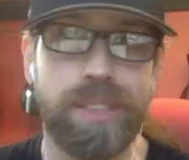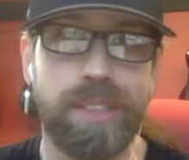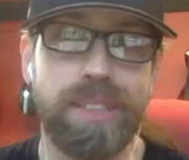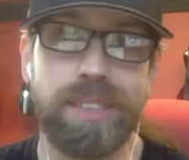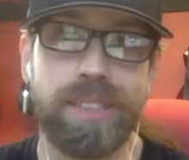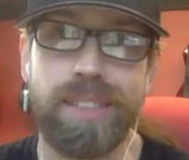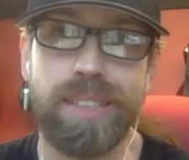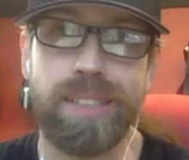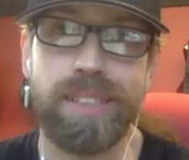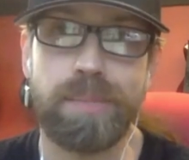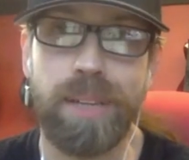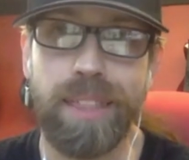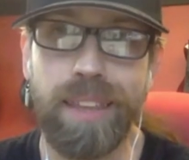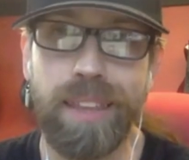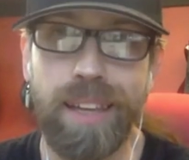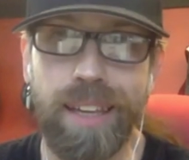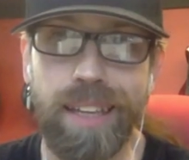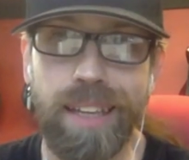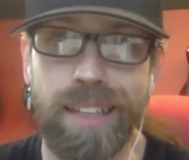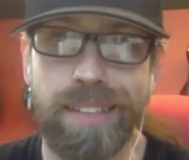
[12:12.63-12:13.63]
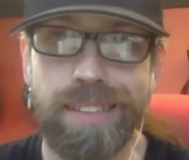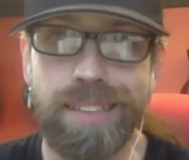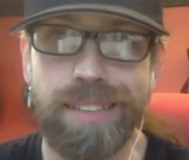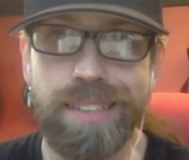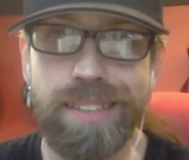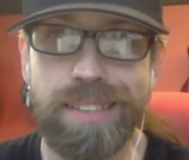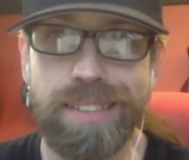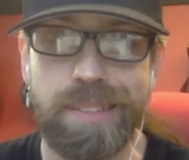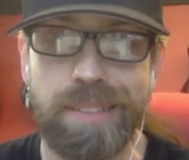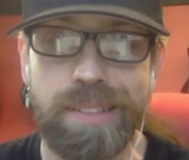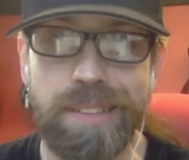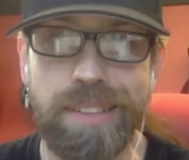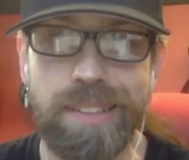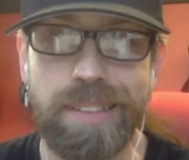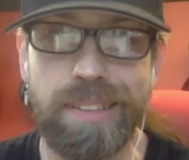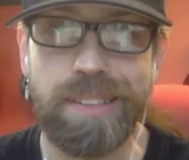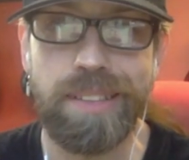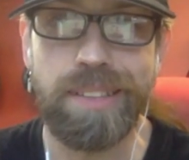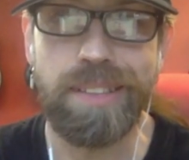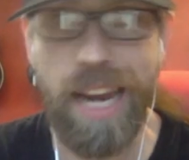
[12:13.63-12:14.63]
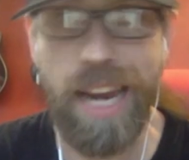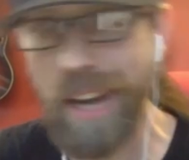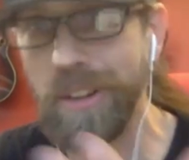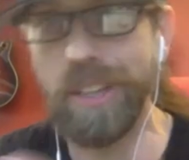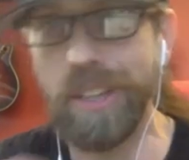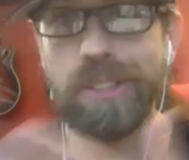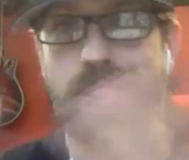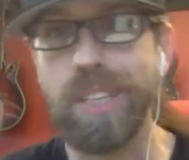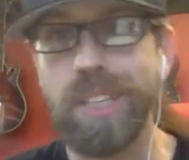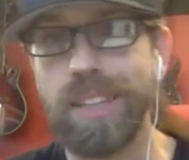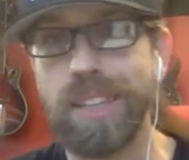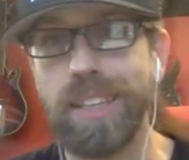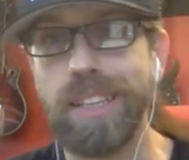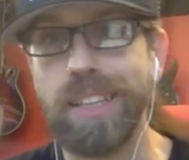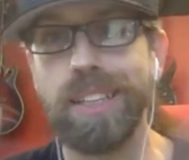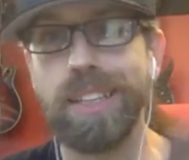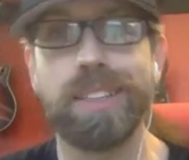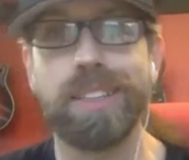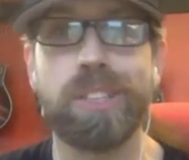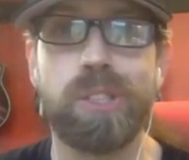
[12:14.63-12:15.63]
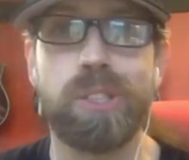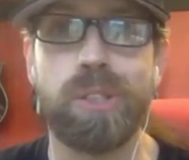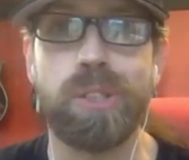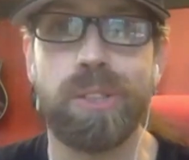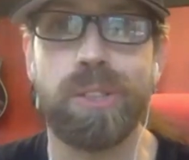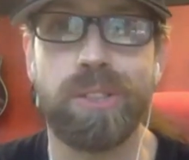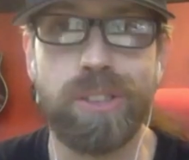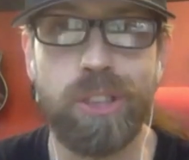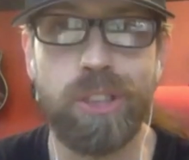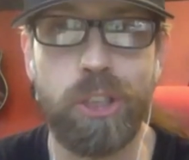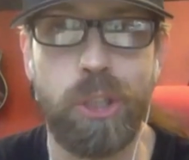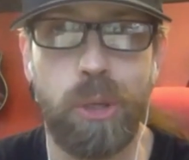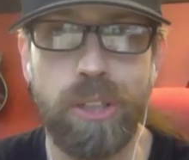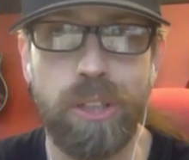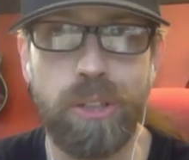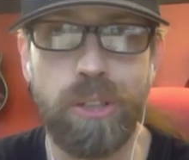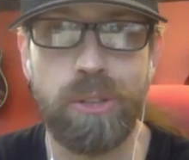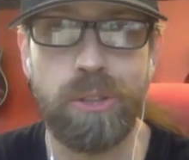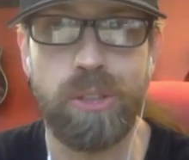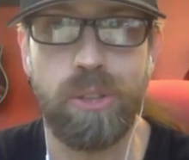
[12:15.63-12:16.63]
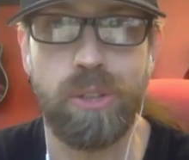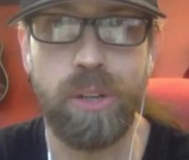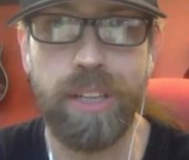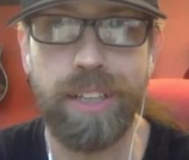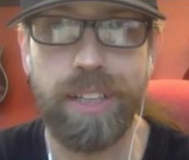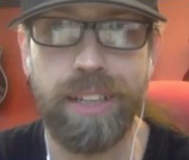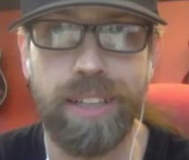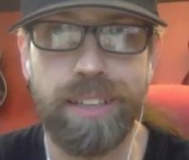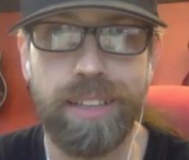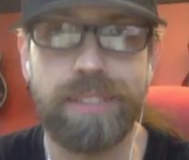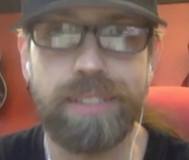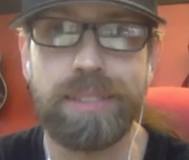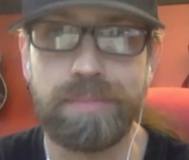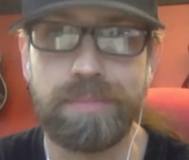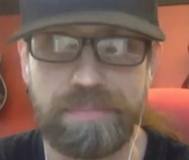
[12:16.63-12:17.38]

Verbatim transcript: That's that's my thing. It's the terriers and the the, the short nosed snorty dogs.